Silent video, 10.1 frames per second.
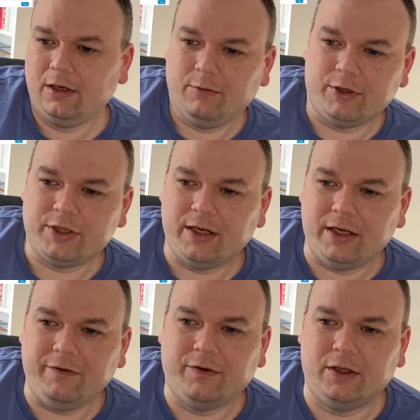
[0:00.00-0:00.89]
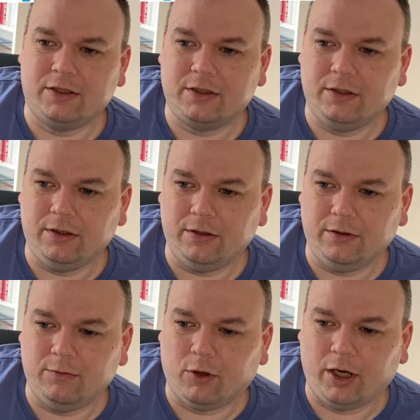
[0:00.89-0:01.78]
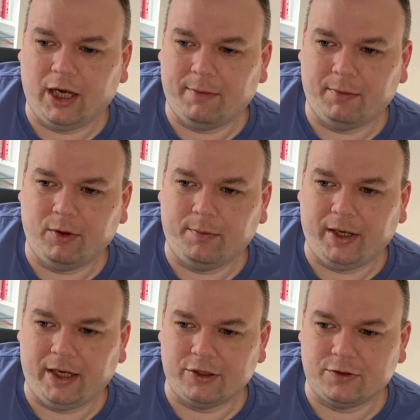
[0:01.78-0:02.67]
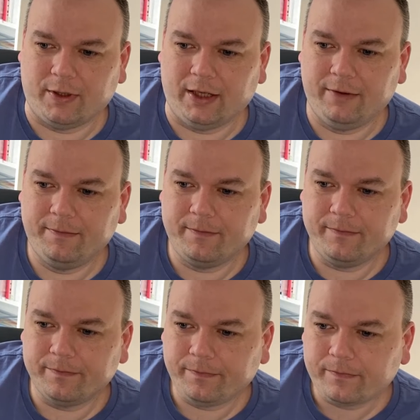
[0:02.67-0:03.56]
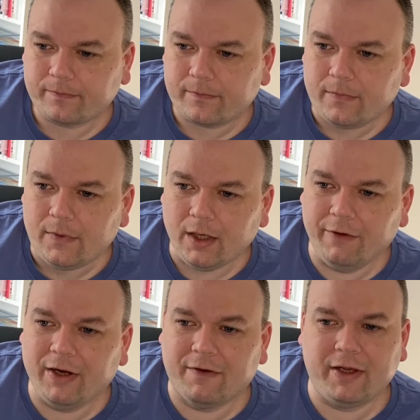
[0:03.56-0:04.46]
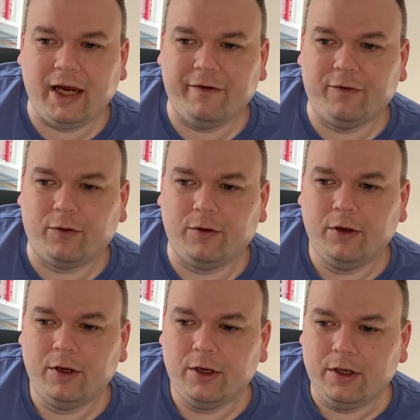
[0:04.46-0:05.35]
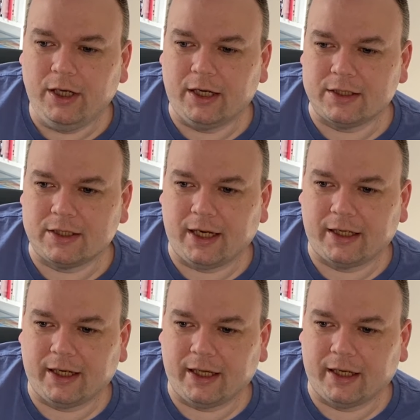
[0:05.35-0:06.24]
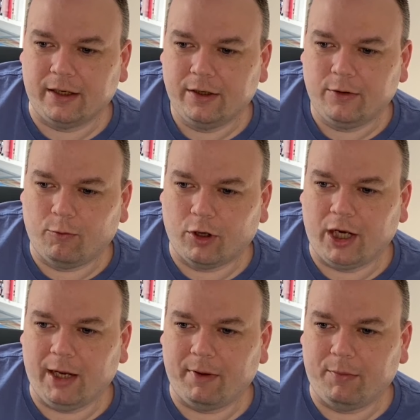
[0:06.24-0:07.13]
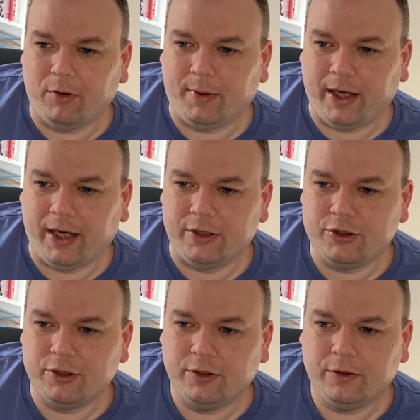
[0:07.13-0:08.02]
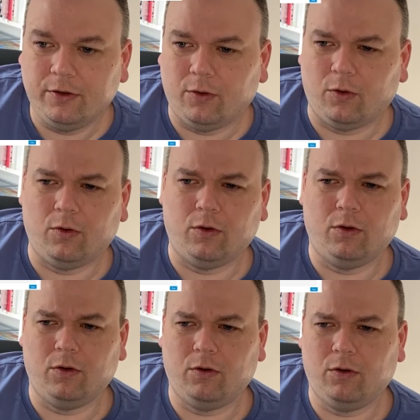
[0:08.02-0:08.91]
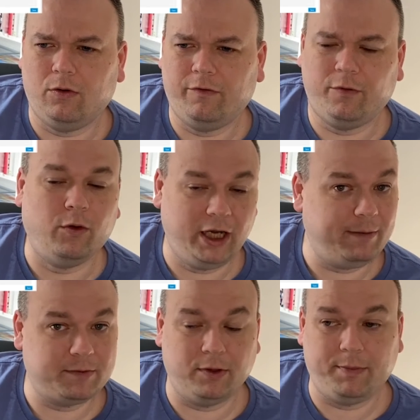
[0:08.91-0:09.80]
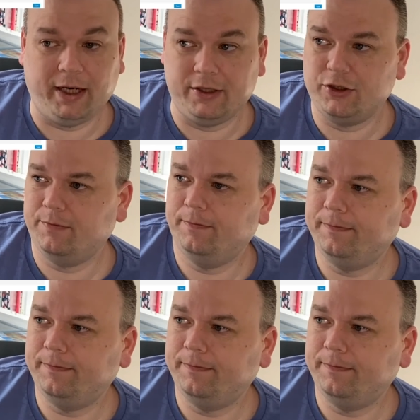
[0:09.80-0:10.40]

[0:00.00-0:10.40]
which then defaults to 1 label per page as well. If you have the A4, you can select either 1 label per page or 4 labels per page.